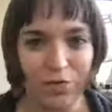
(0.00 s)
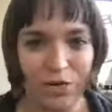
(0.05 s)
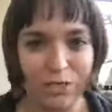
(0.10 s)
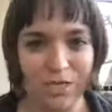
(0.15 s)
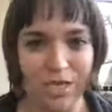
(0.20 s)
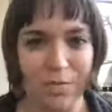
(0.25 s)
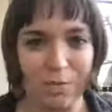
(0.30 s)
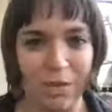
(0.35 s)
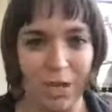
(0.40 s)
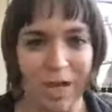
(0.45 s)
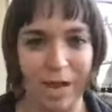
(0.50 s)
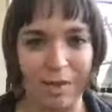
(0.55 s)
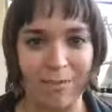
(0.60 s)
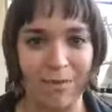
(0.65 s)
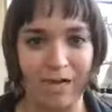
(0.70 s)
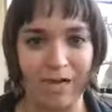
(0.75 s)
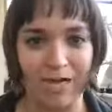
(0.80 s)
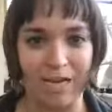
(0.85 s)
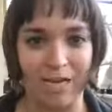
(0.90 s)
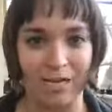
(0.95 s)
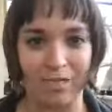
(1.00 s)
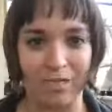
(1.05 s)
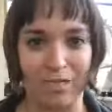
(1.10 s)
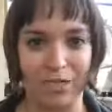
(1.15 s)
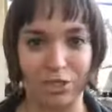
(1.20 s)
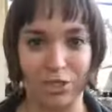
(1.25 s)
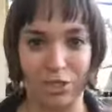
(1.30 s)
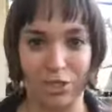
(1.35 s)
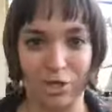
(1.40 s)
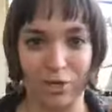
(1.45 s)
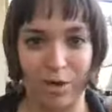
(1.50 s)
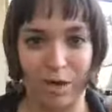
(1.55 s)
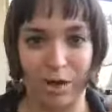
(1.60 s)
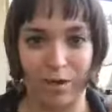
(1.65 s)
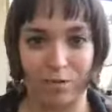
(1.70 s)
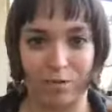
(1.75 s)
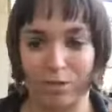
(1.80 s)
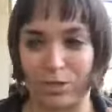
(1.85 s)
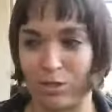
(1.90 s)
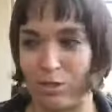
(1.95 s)
Now, for example, I'm not here teaching
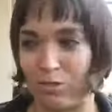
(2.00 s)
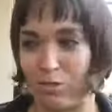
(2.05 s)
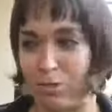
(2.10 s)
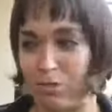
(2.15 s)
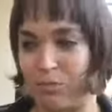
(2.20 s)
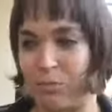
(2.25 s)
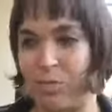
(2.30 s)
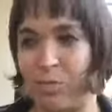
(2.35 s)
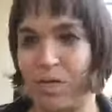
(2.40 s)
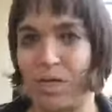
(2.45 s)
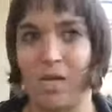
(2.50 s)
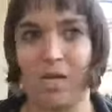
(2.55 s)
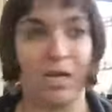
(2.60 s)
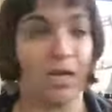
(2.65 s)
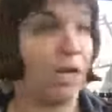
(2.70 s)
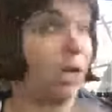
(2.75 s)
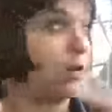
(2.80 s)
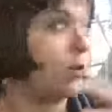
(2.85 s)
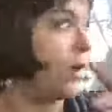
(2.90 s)
you how to,